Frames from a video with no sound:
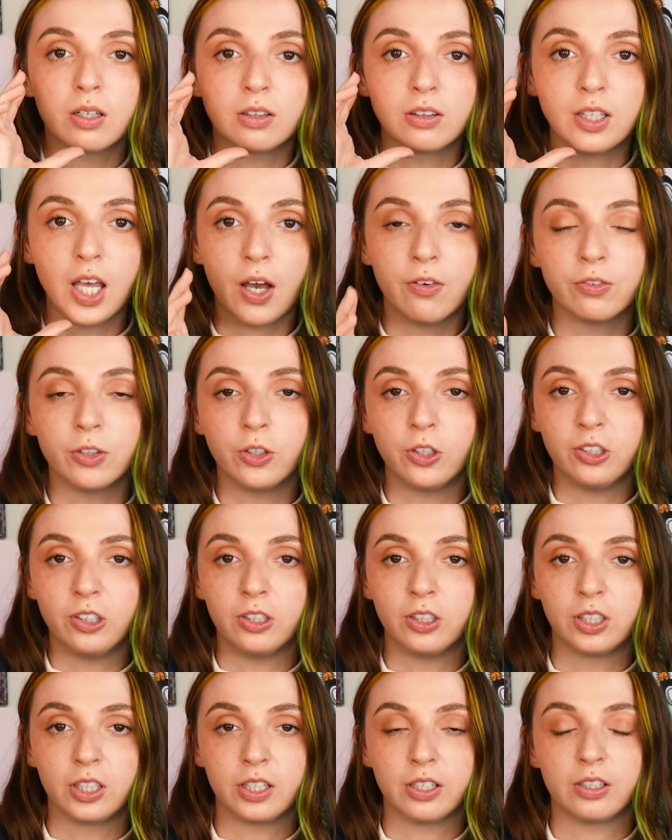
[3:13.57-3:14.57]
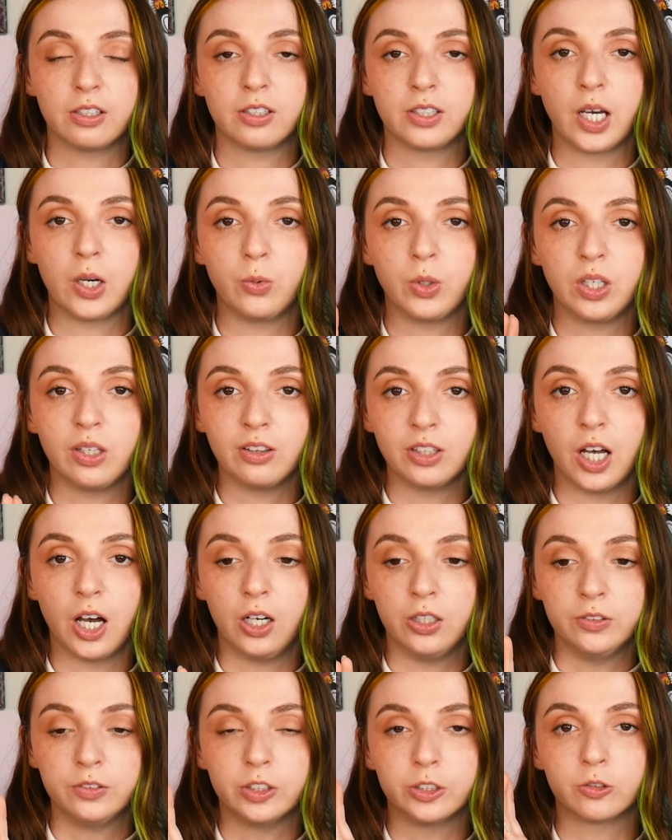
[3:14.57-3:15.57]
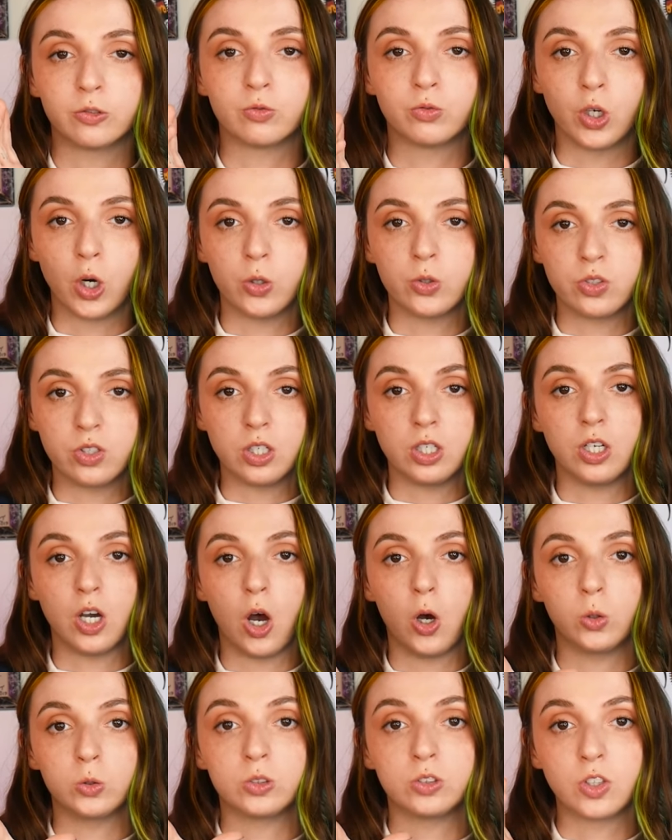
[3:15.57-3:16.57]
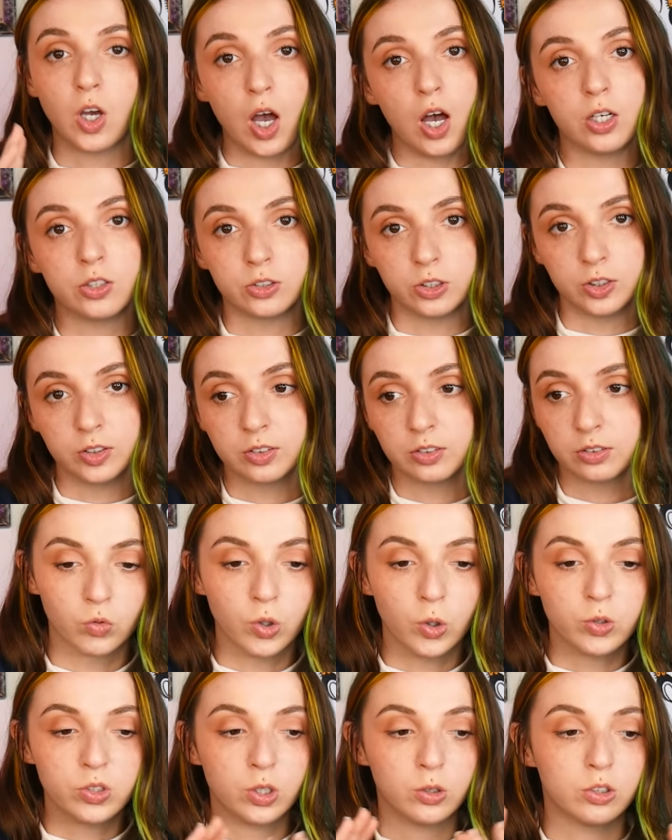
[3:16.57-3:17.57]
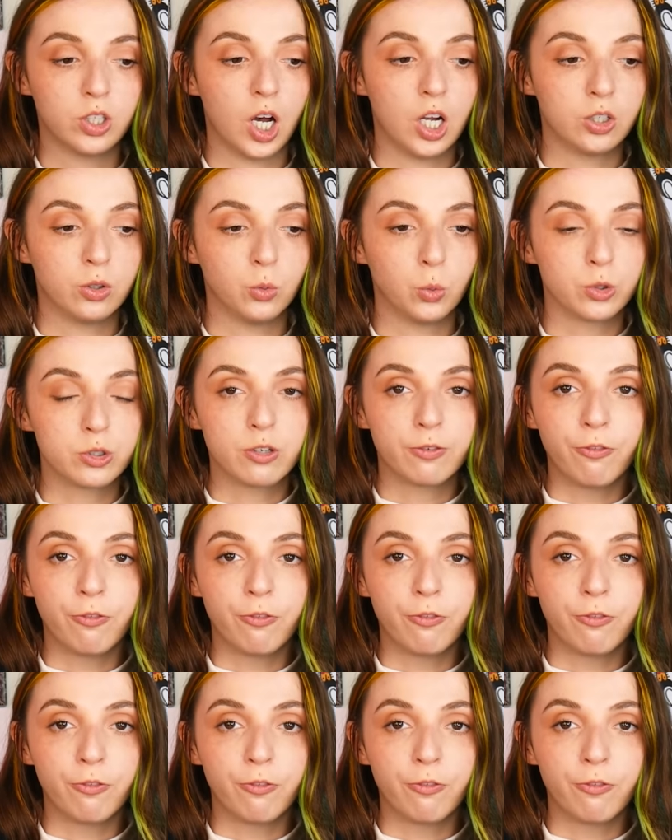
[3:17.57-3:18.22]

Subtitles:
level that we loved Rosie O'Donnell. Rosie O'Donnell was